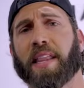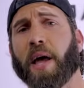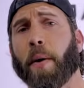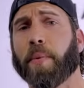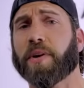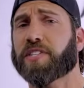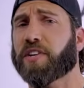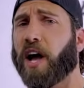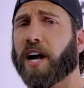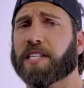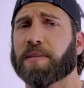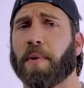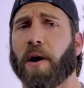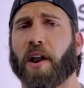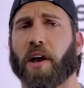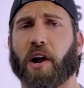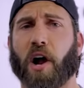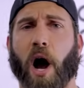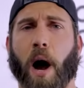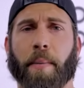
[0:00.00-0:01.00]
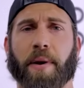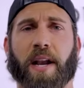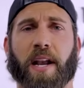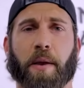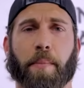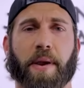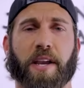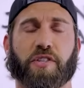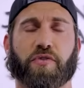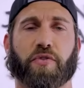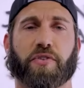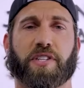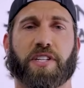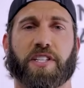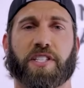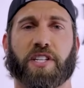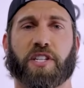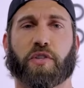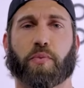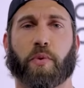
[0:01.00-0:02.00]
then we talked about accommodating based
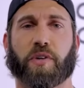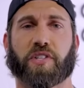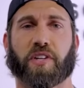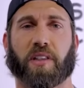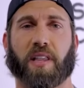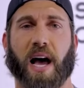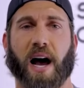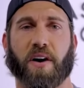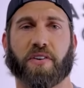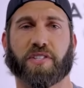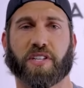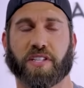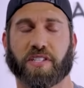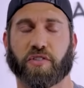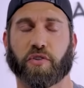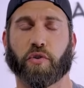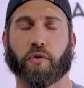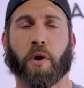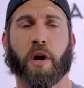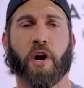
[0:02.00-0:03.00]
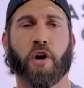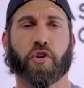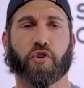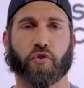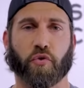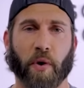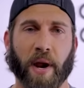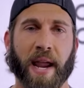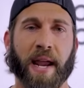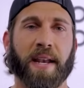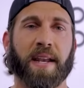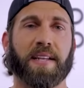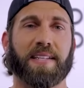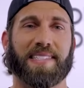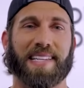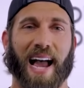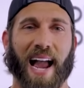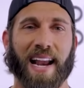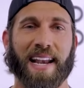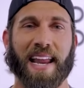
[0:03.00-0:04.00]
resistance, which allows us to train
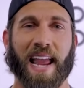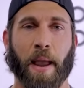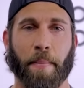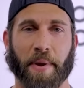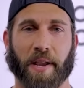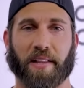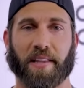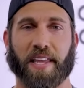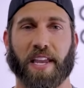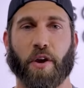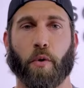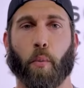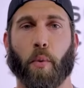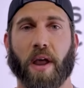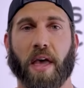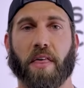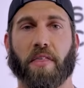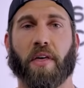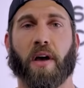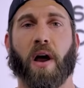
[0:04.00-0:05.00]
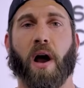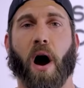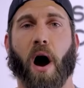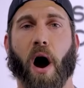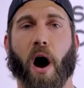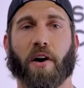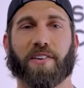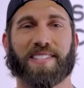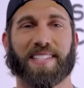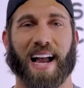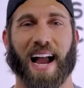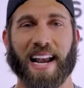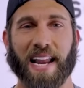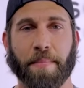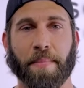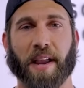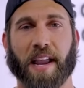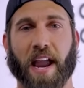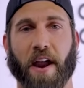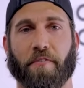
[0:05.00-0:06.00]
dynamically with our
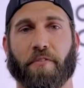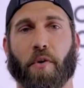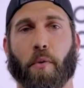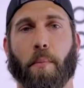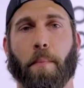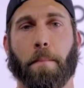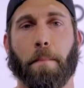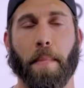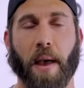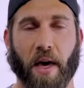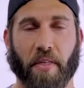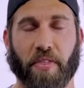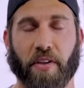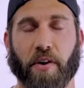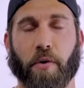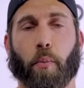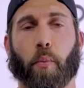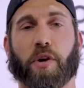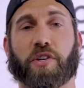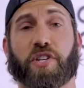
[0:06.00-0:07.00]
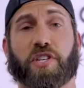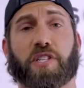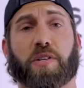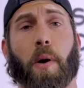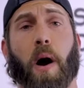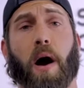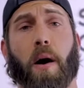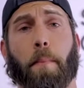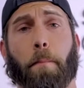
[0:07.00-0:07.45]
dynamic effort method, which is a